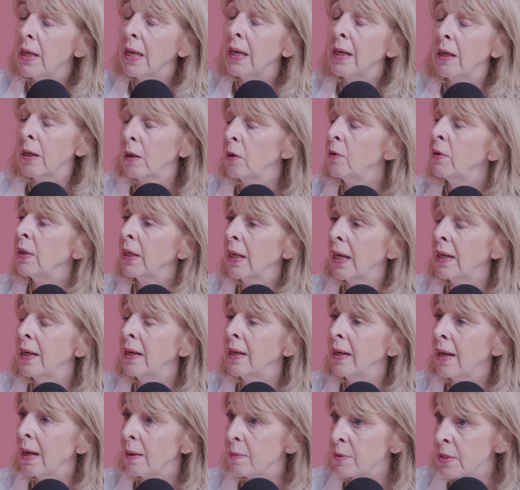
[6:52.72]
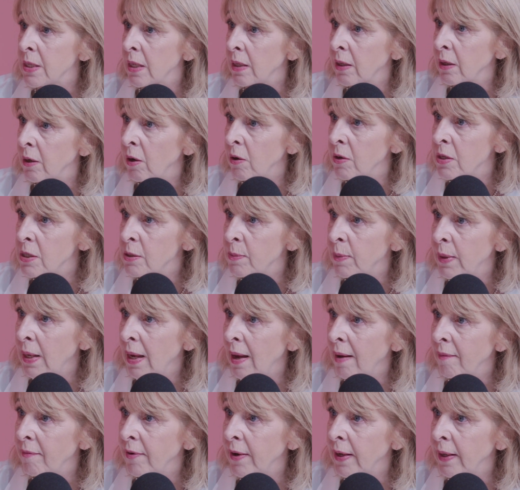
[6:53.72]
including any naps that they're going to be
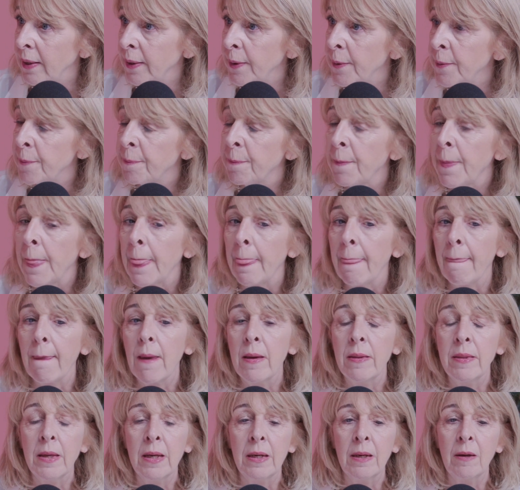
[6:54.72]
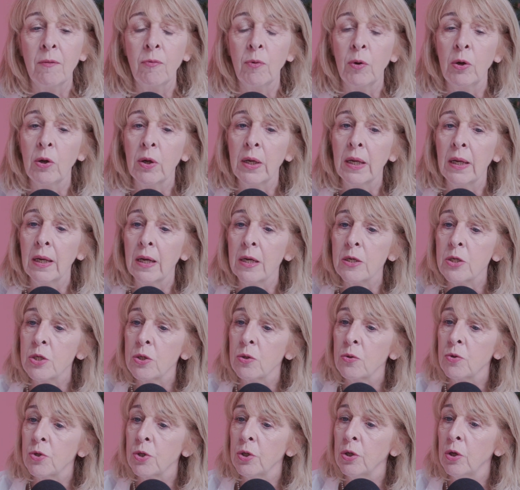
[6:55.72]
having. And then if we're looking at
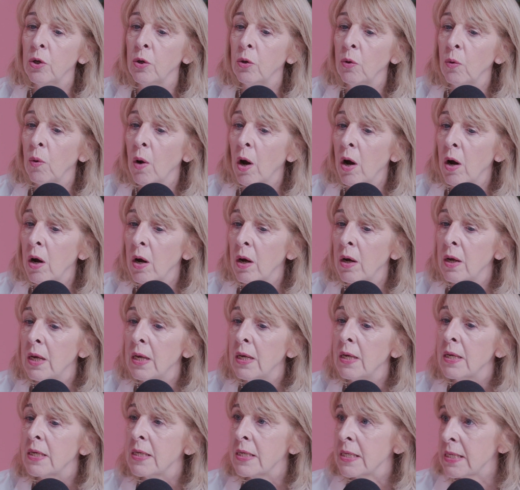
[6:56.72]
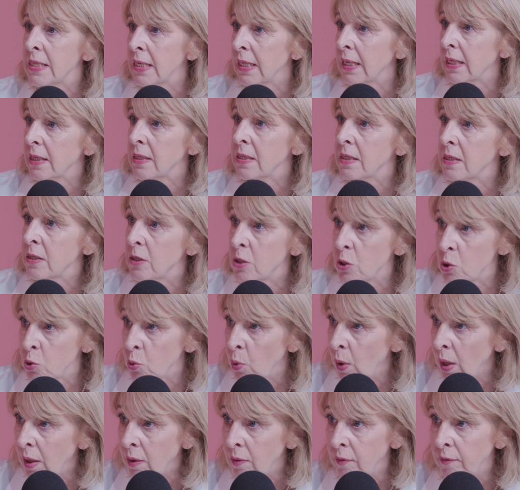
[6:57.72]
children who are 6 to
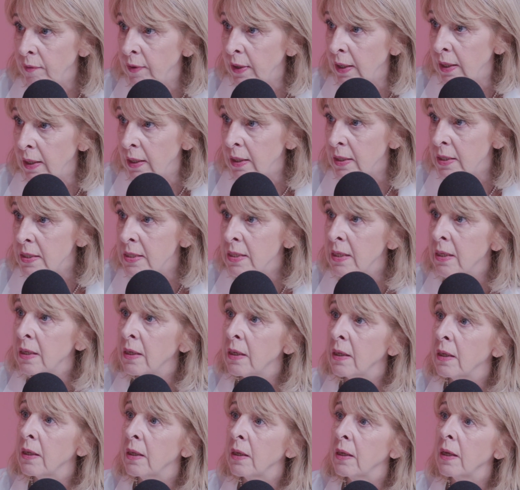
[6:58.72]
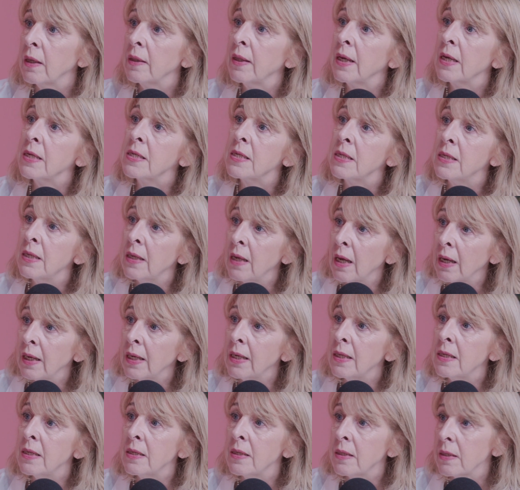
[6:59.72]
12 years, that's
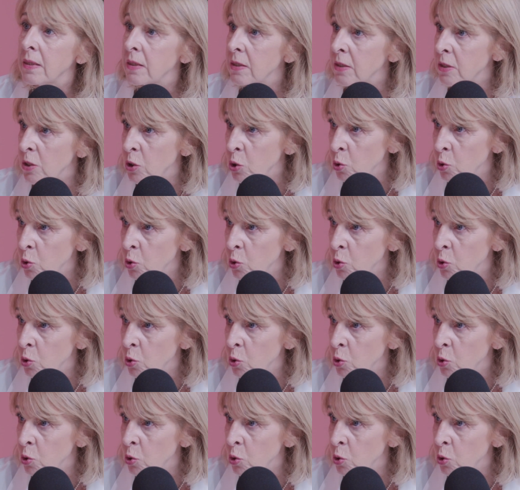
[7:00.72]
9 to